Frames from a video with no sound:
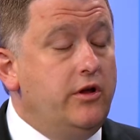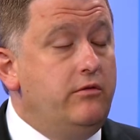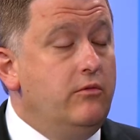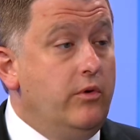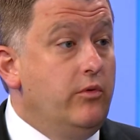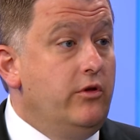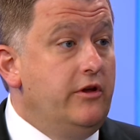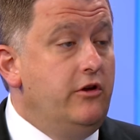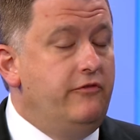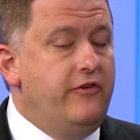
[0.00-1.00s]
we really
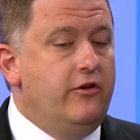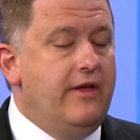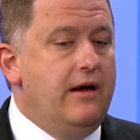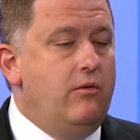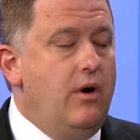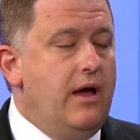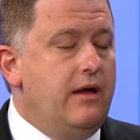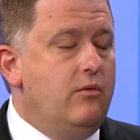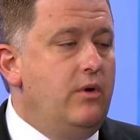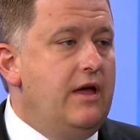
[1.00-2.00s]
do feel that way.
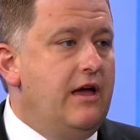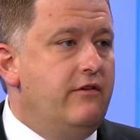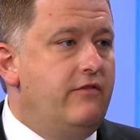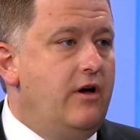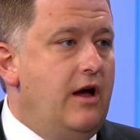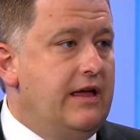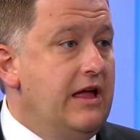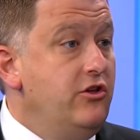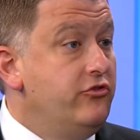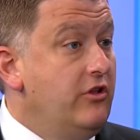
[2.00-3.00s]
We have, uh,
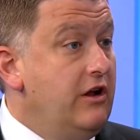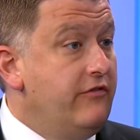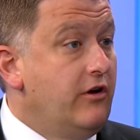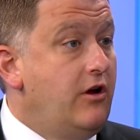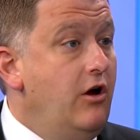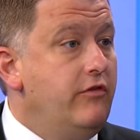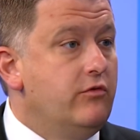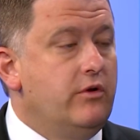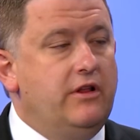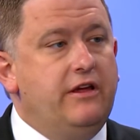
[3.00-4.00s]
again, used a lot of our COVID
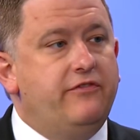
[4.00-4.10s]
relief